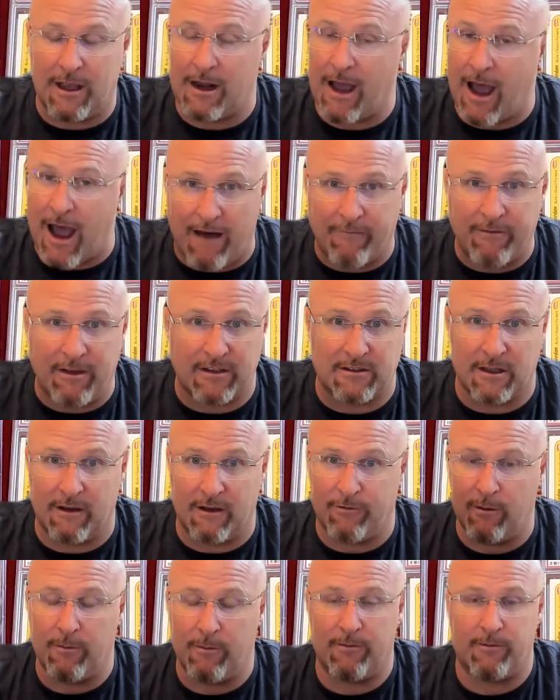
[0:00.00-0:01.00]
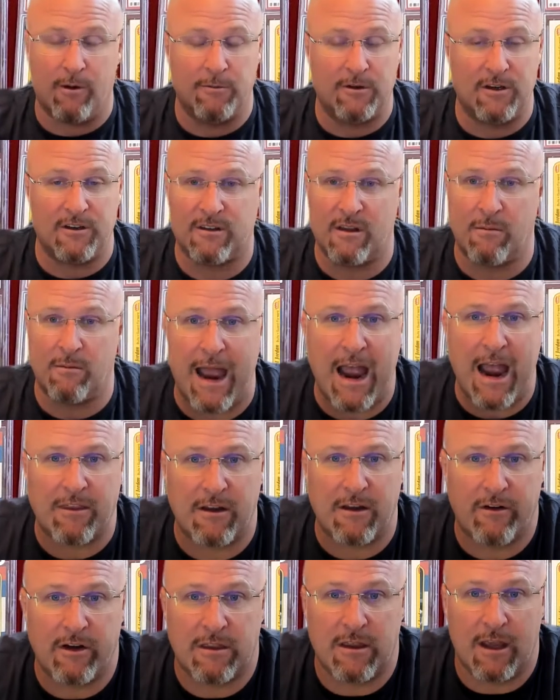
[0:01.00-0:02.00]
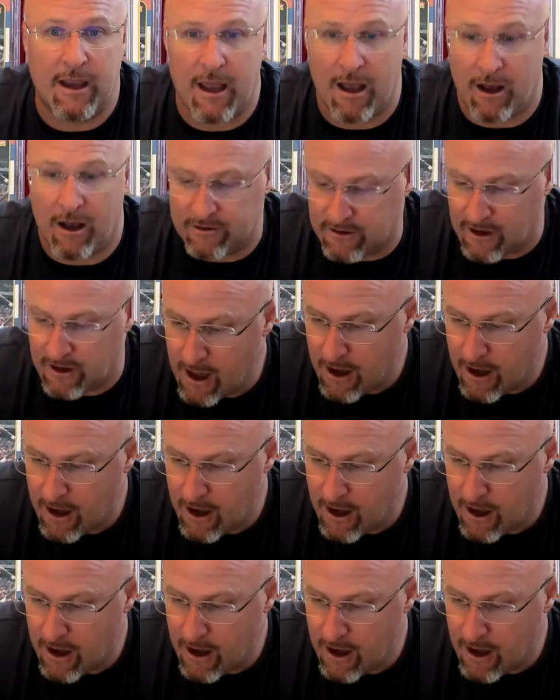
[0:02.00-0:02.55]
obviously, from just the math and everything else.